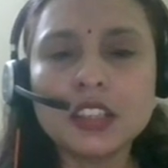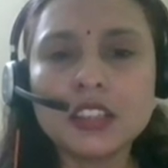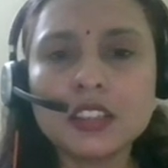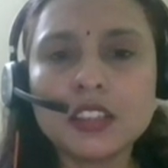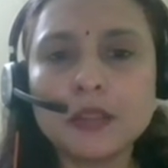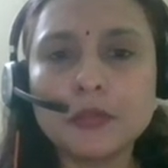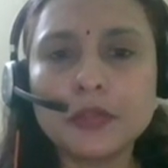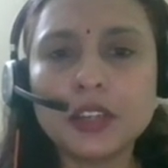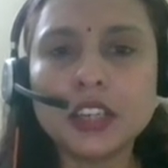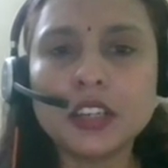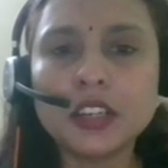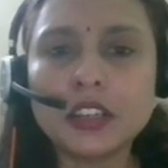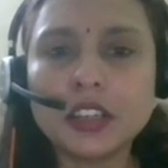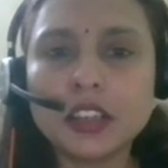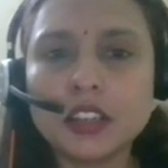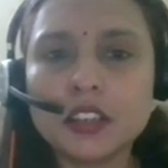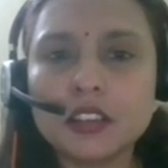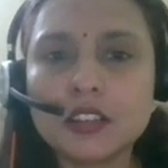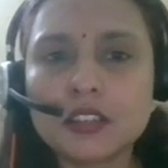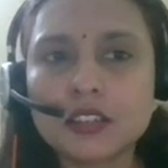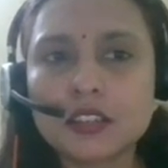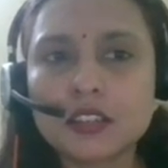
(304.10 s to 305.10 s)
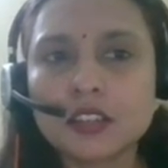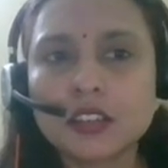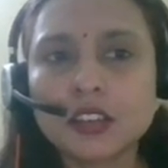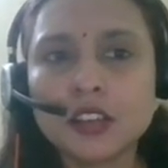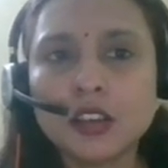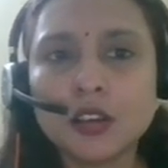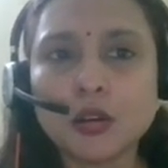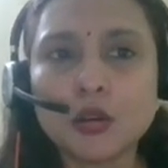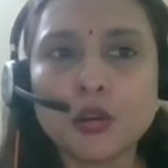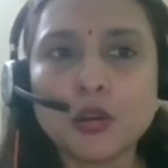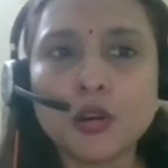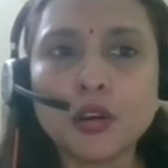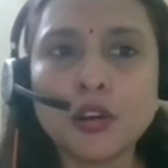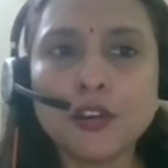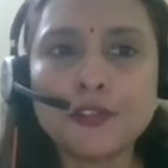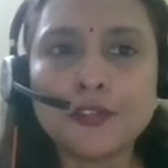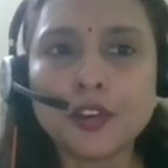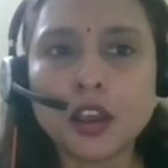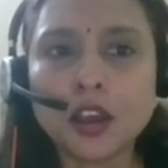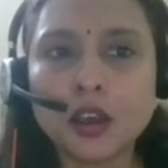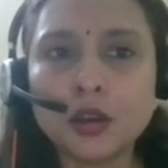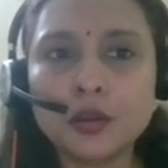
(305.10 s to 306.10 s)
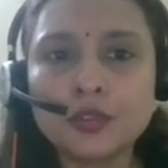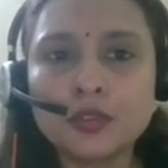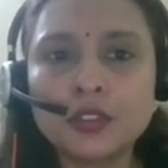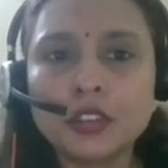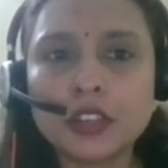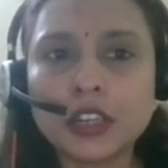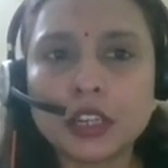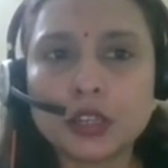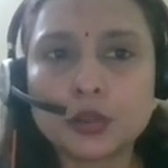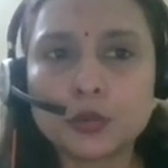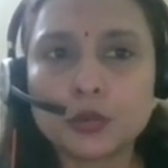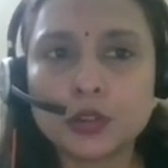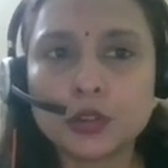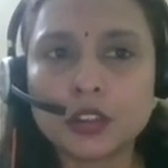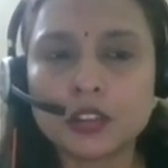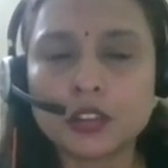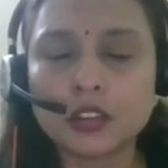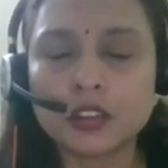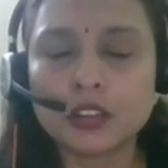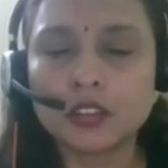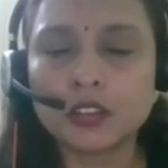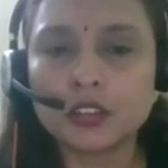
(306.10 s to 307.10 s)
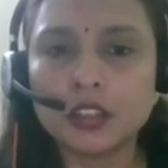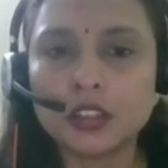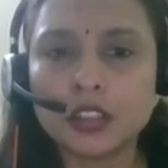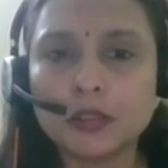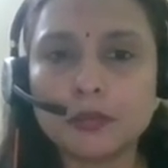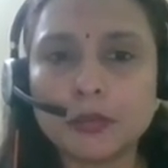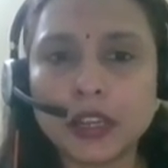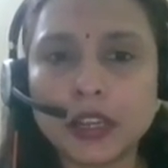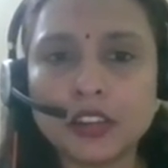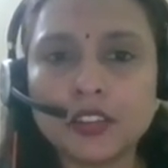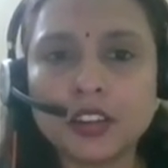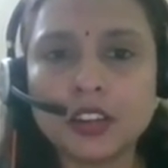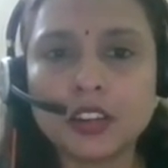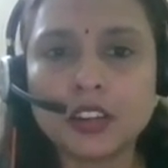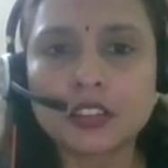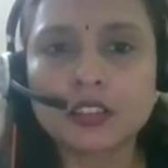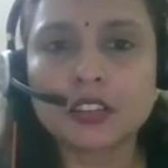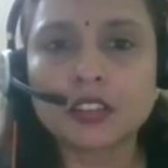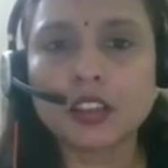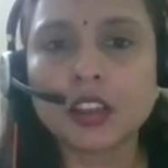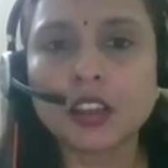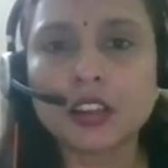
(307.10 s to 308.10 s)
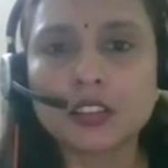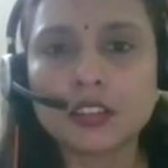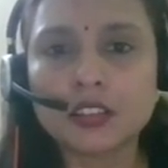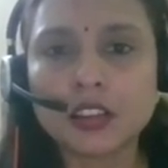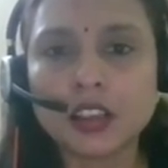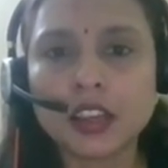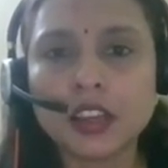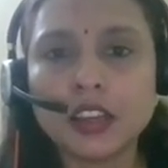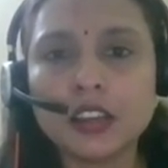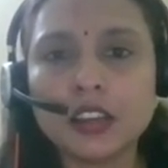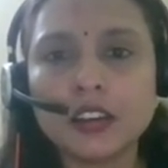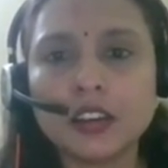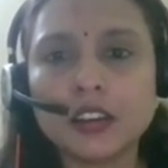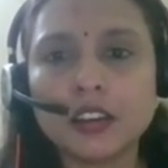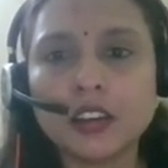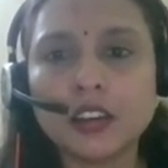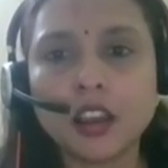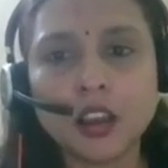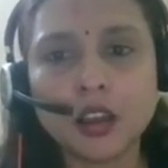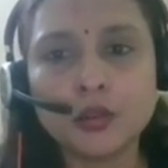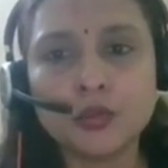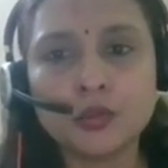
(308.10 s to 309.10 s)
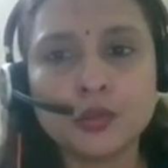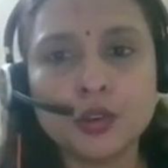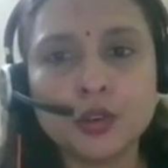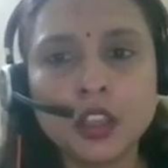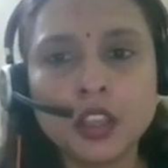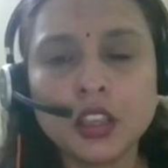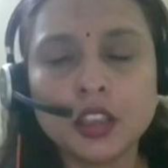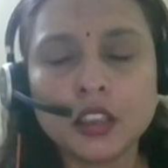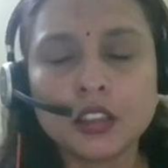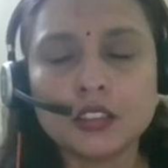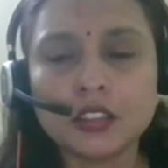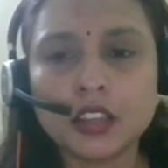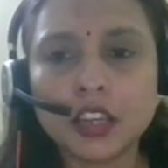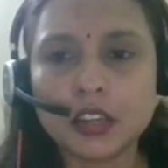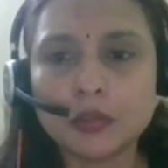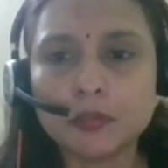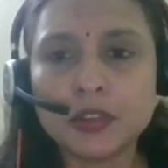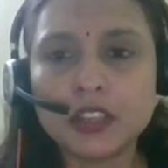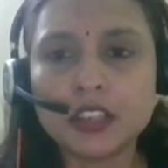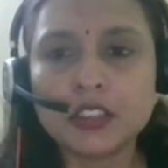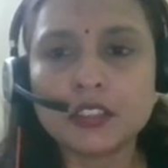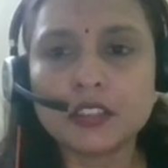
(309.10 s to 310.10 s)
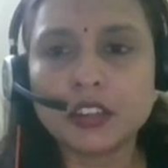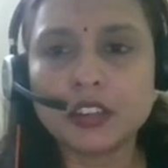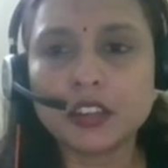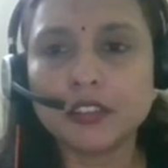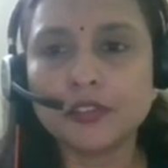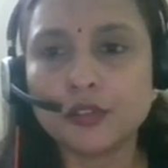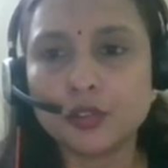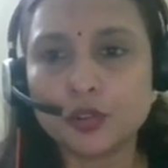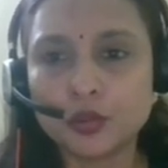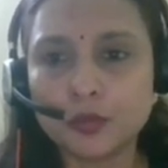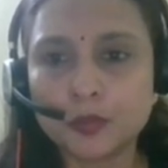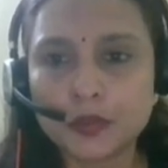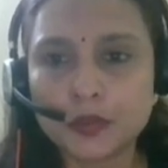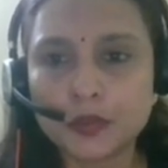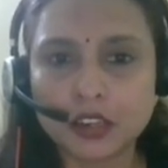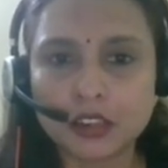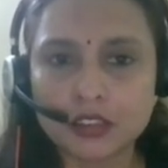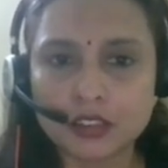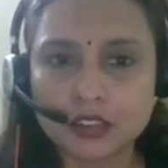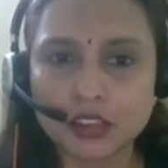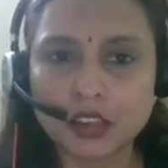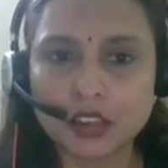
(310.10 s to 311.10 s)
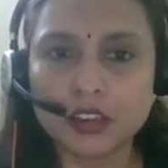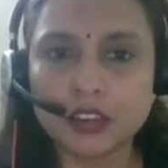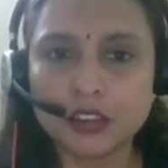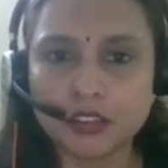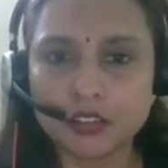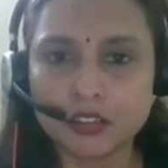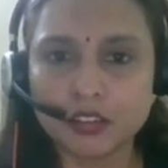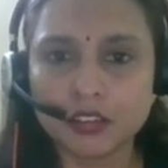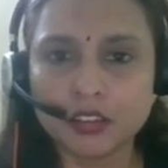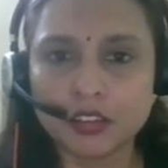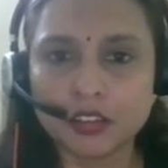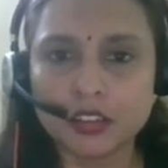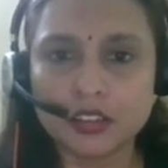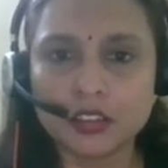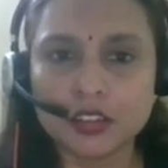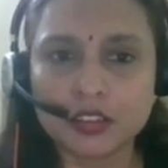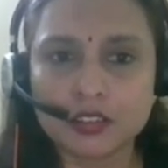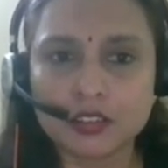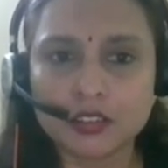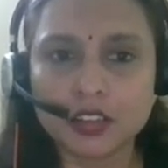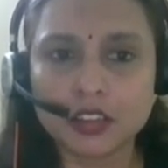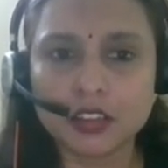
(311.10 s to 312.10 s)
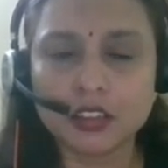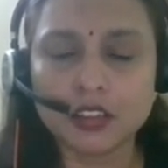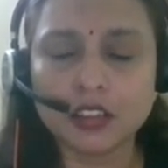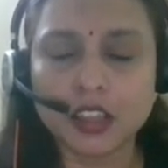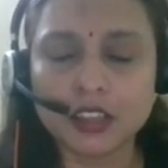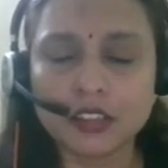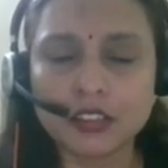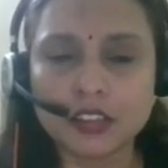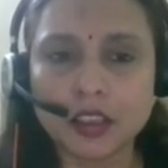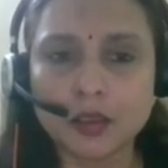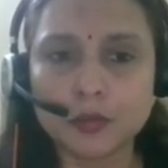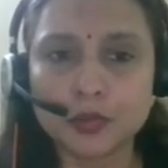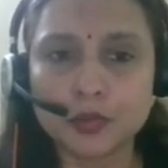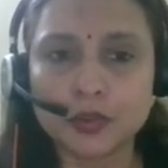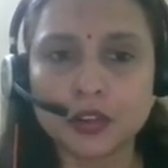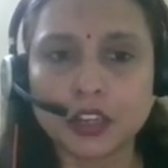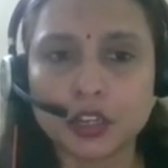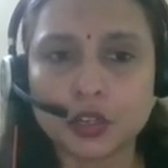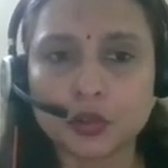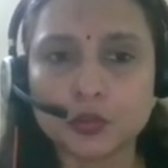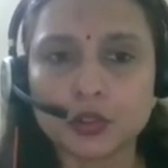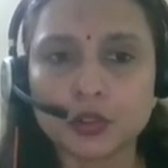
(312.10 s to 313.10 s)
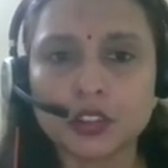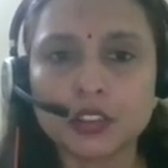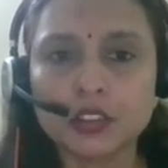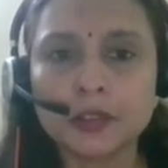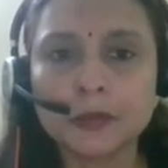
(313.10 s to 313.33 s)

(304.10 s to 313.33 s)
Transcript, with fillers: some details of how the network, uh, the metrics are assigned and how the administrative groups are assigned uh, in this in example network.